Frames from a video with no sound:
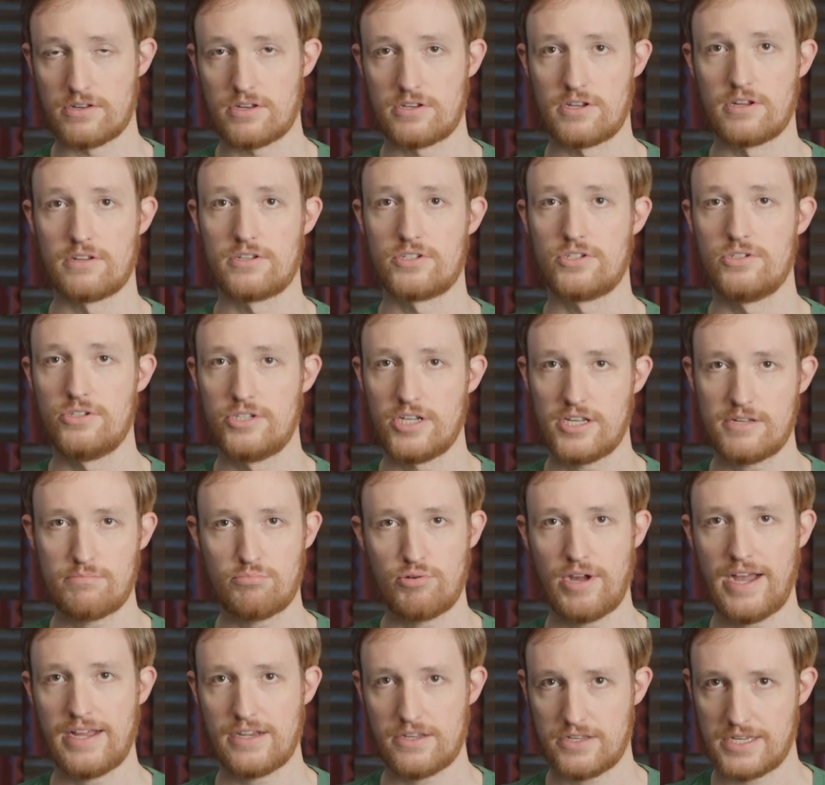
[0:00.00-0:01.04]
So it's just
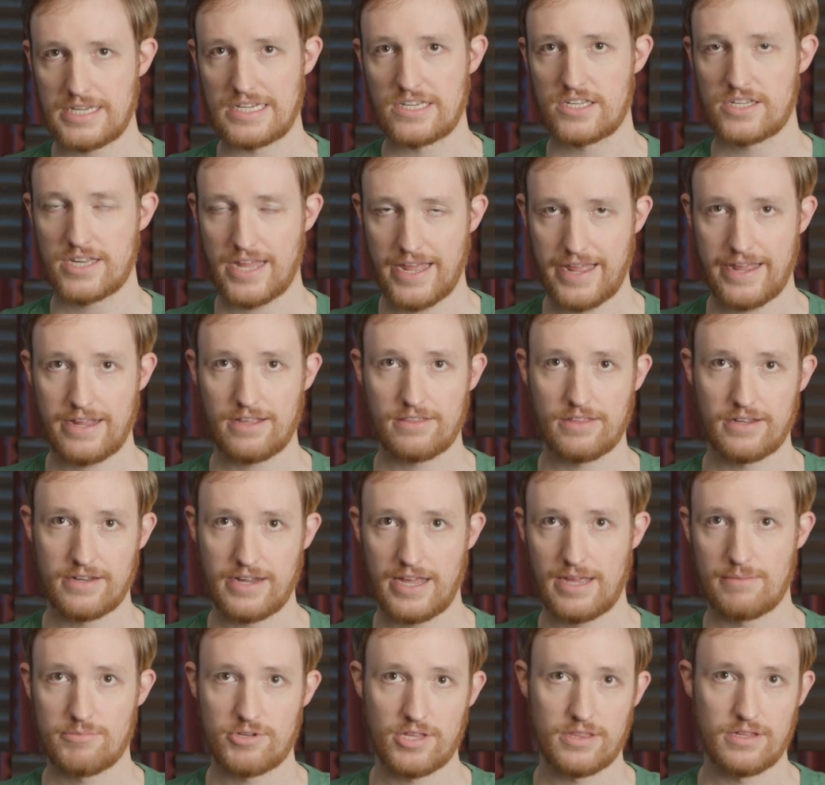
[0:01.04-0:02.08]
practicing saying the
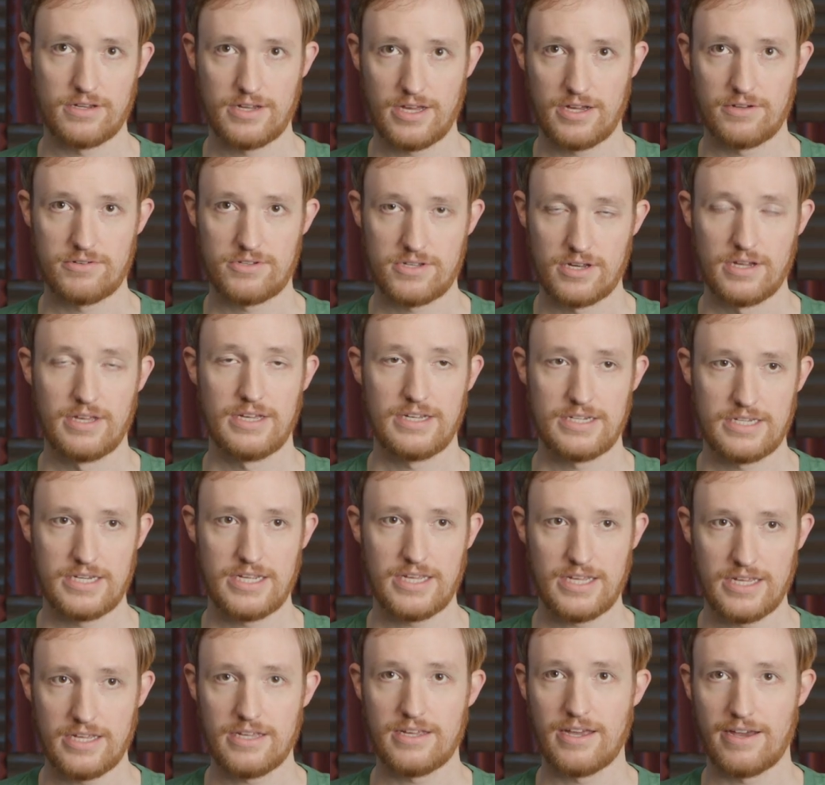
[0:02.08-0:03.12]
names of the notes,
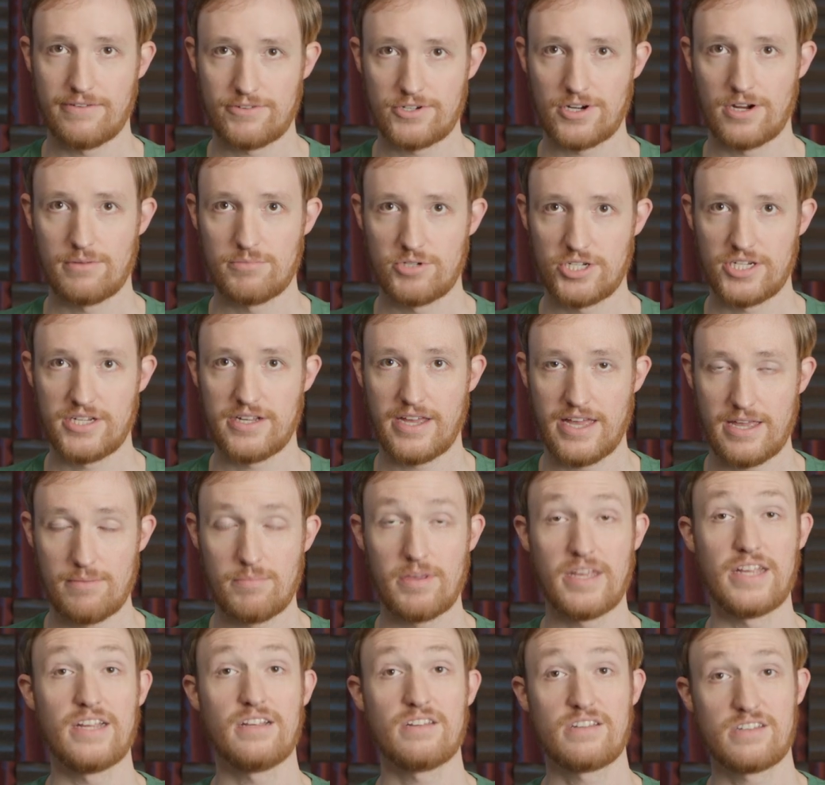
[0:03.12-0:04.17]
D, E, F sharp, G, A,
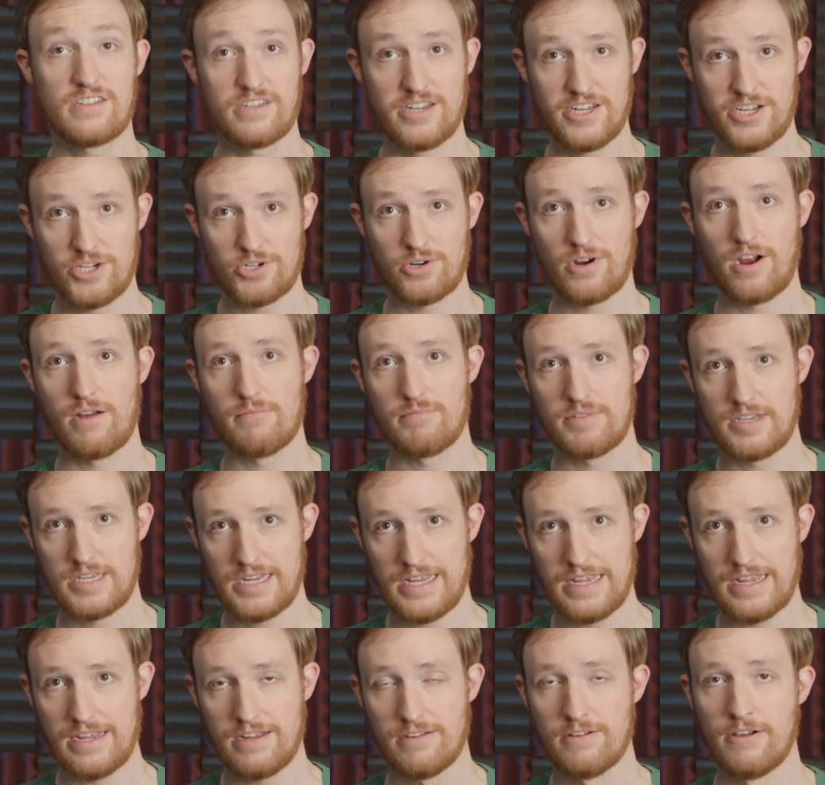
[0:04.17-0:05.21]
B, C sharp,
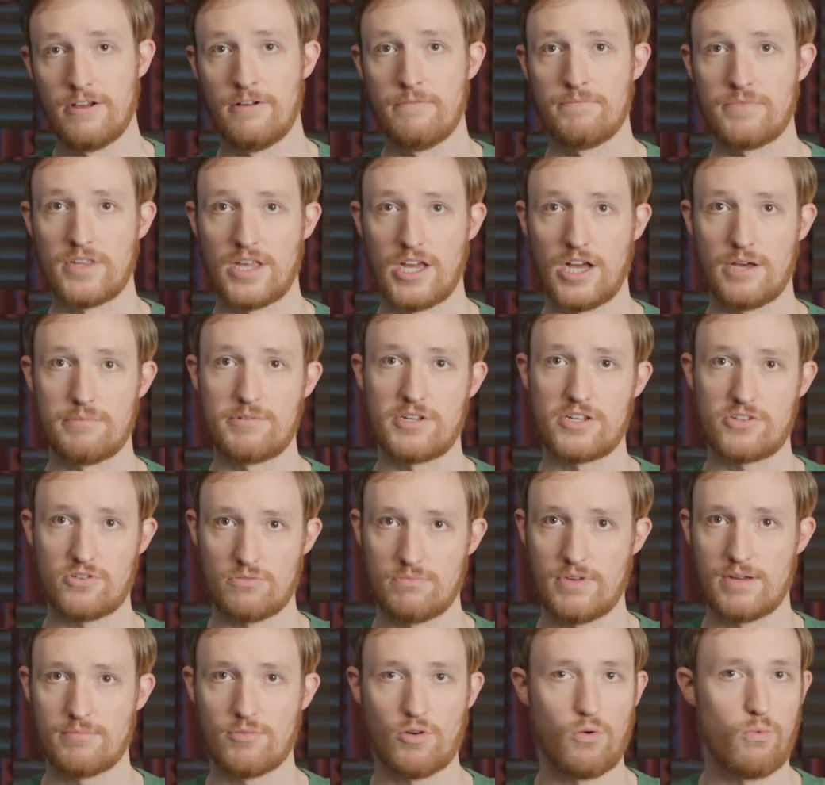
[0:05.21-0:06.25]
D, helps us
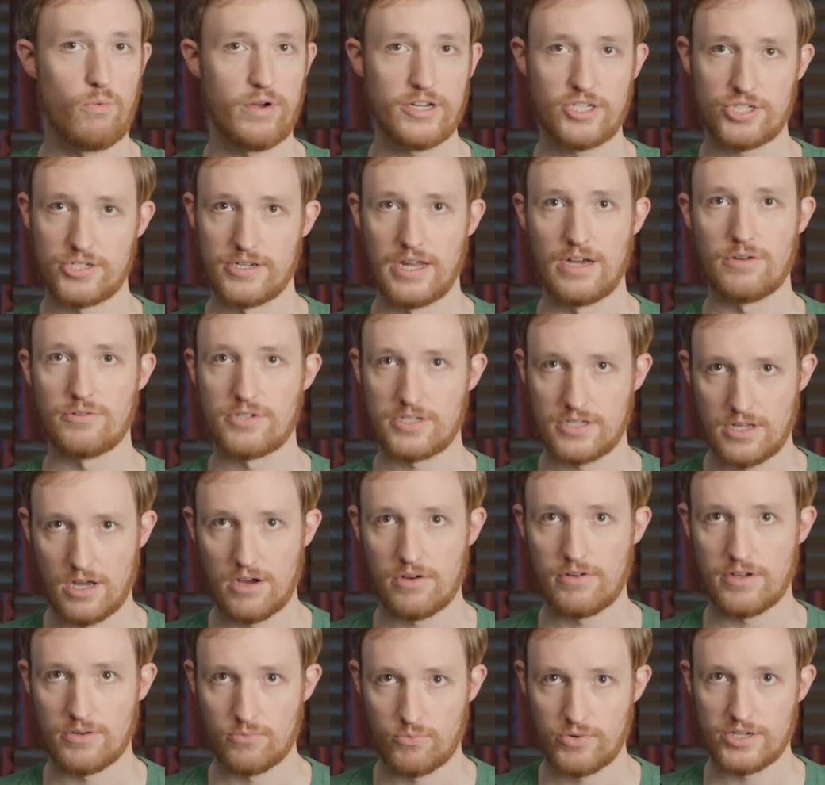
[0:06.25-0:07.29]
remember which notes
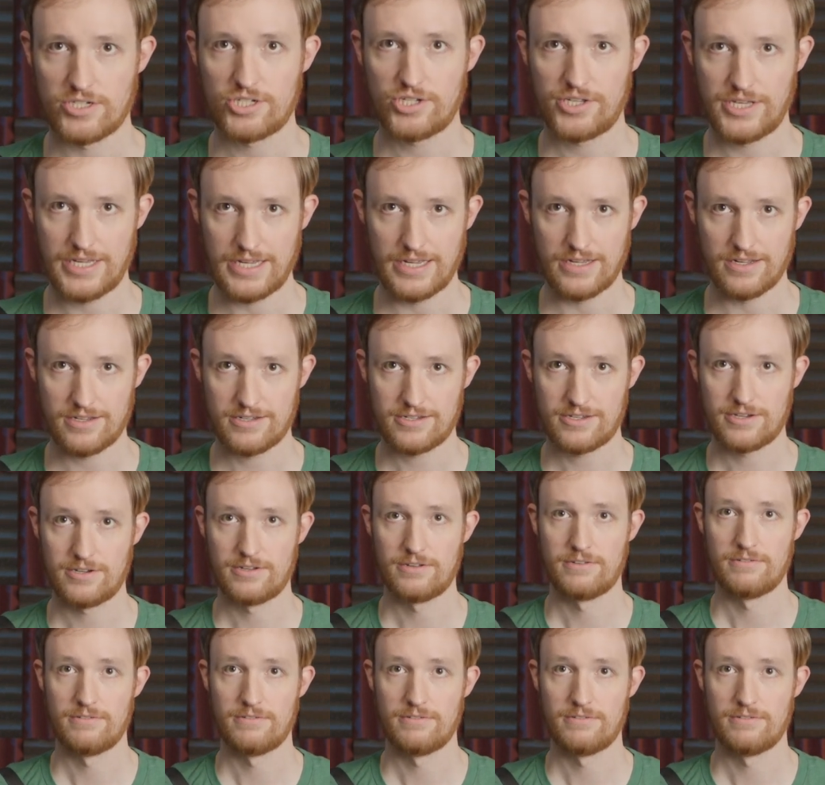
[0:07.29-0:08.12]
go in which keys.